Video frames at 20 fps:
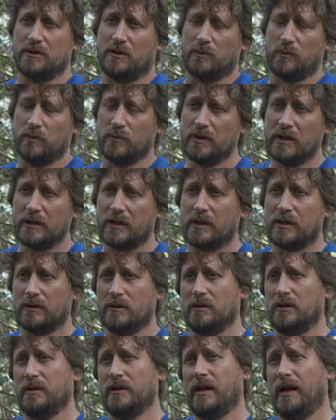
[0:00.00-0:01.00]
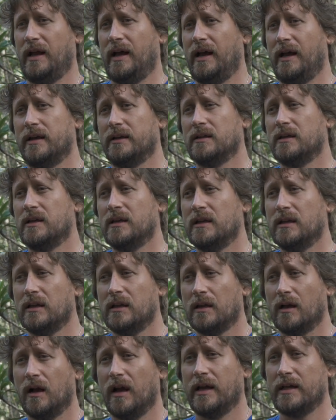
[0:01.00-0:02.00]
are really good at
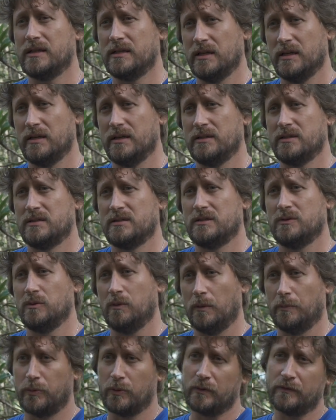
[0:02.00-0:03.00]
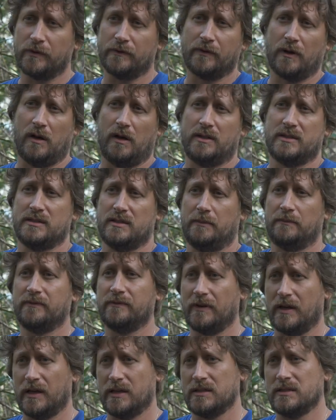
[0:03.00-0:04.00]
getting ideas to a proof of concept
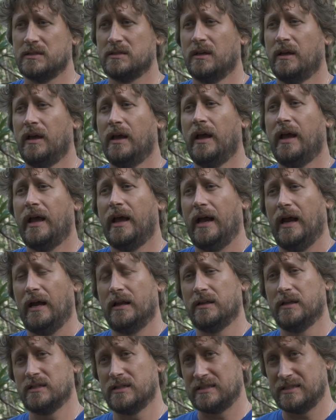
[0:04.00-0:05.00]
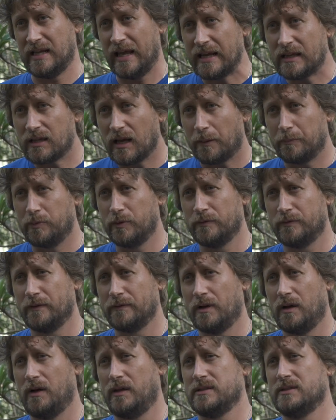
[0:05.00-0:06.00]
phase. And then to take that proof
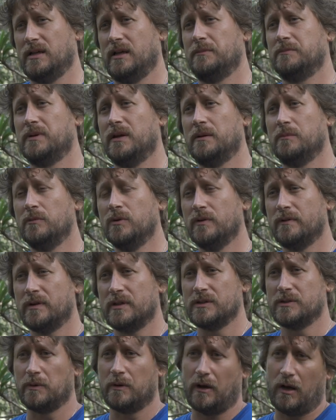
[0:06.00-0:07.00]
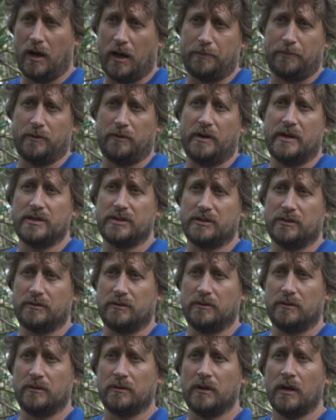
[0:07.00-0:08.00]
of concept and move it into an
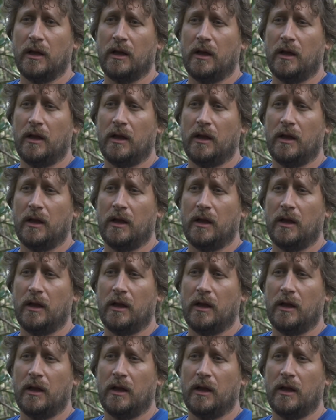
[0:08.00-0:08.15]
operational